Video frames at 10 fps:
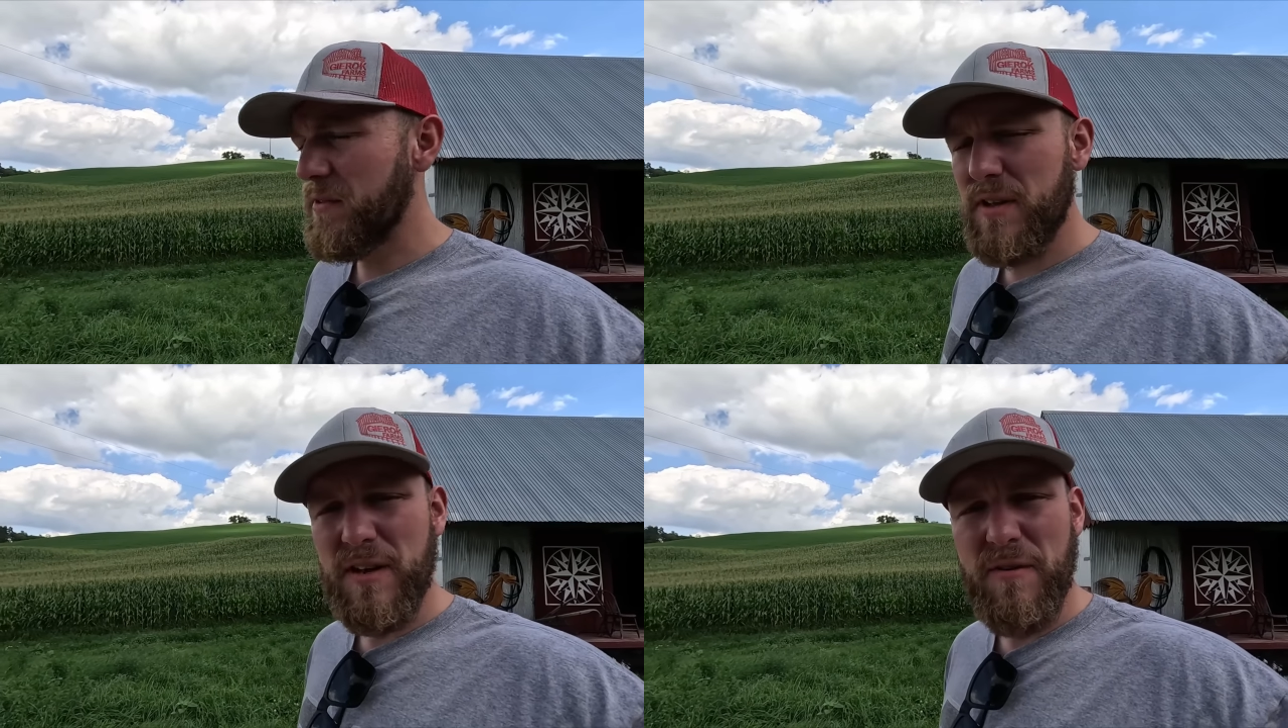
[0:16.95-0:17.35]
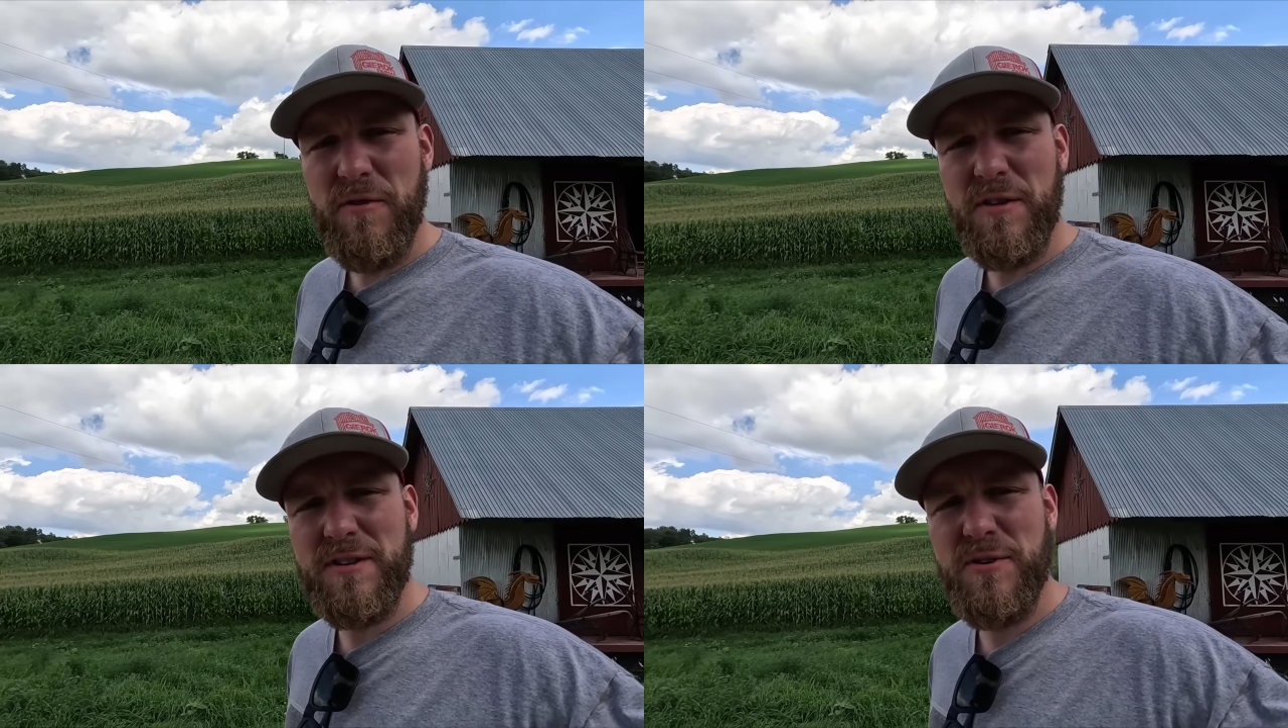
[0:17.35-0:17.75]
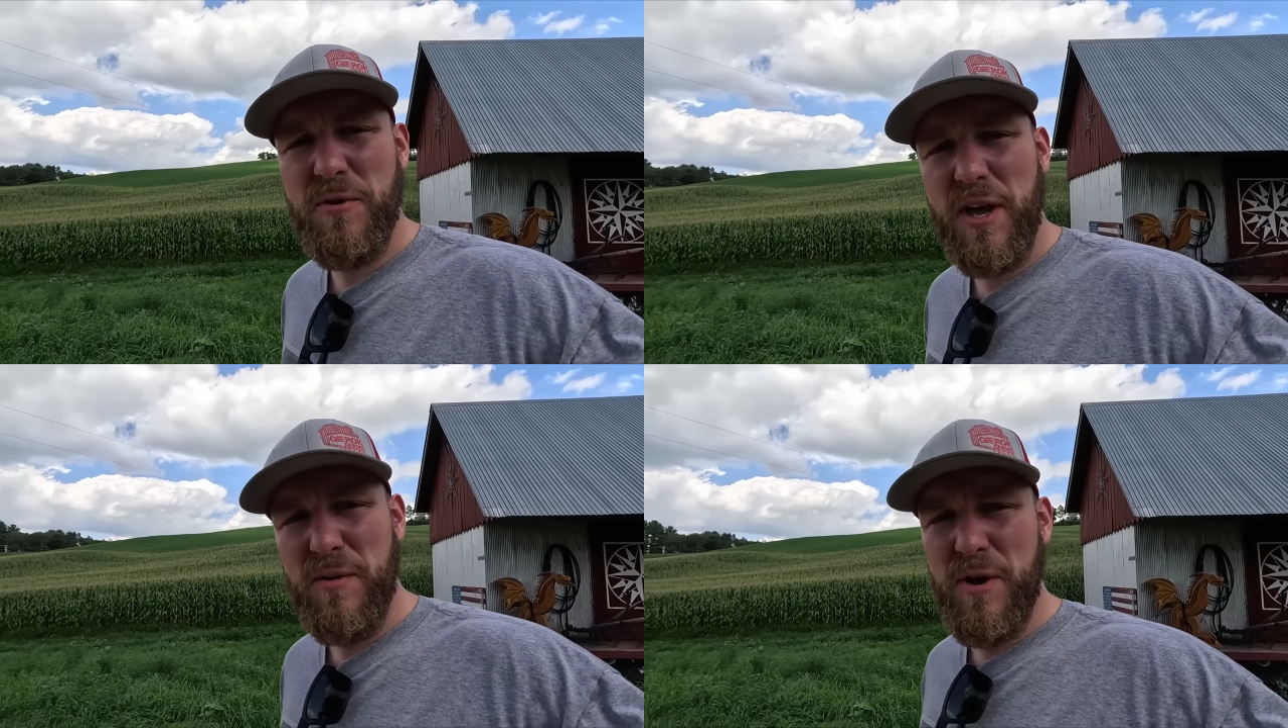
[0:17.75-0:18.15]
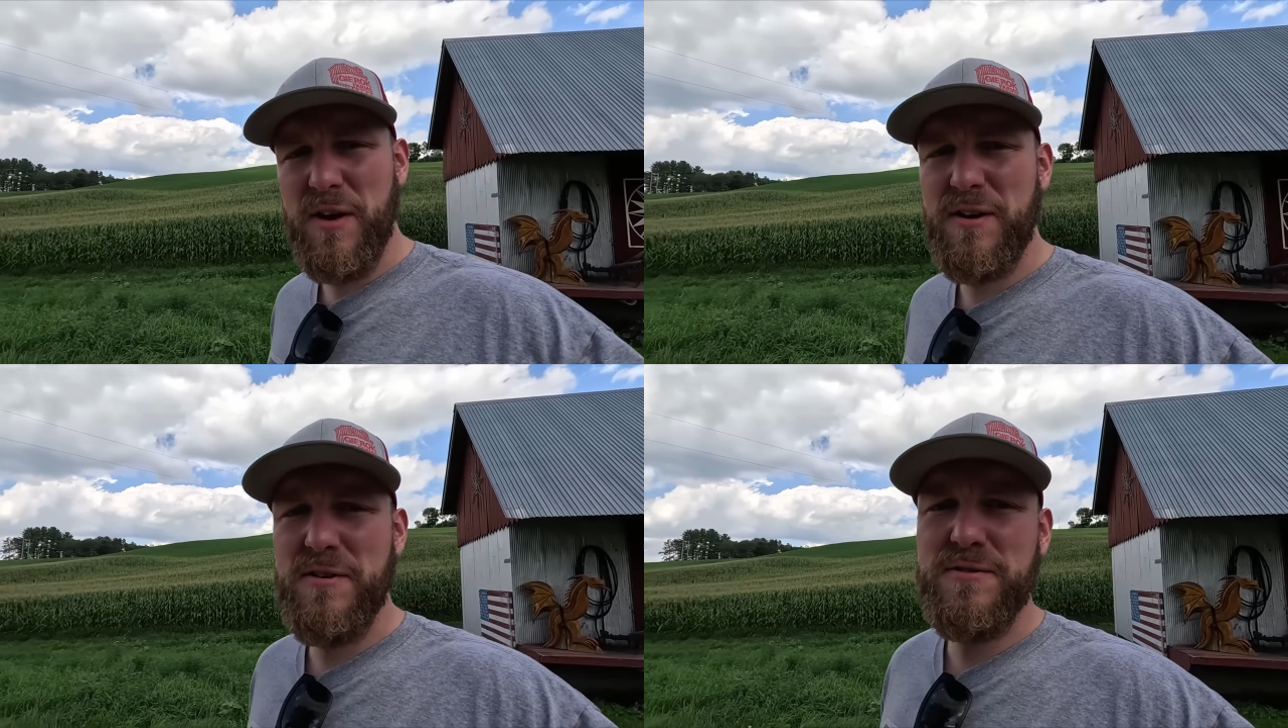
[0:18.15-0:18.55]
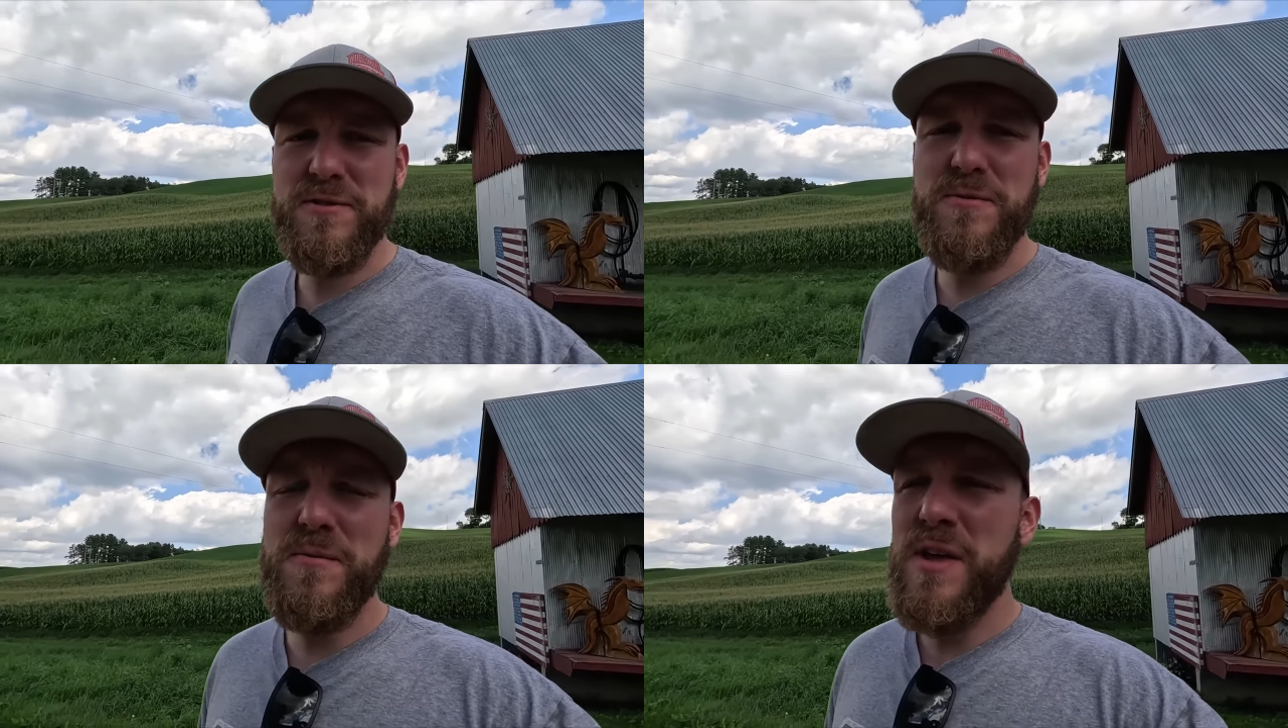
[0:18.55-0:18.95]
and everything's okay back here.
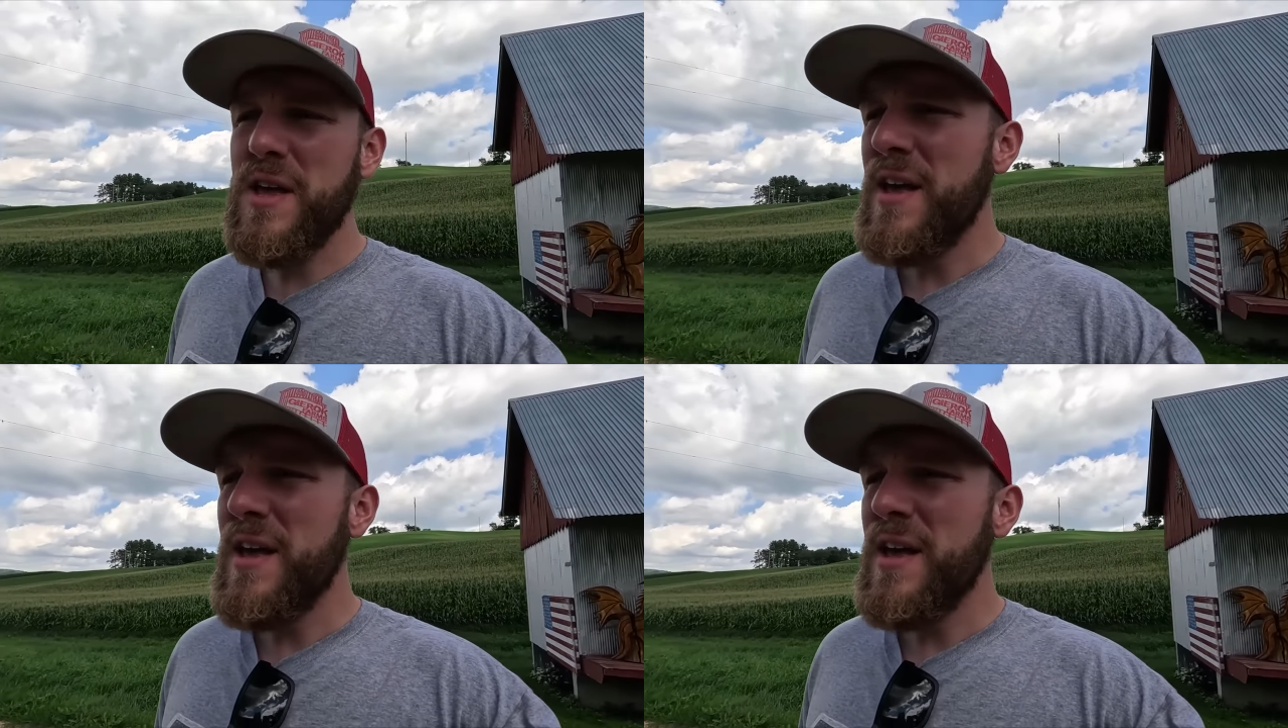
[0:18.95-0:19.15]
So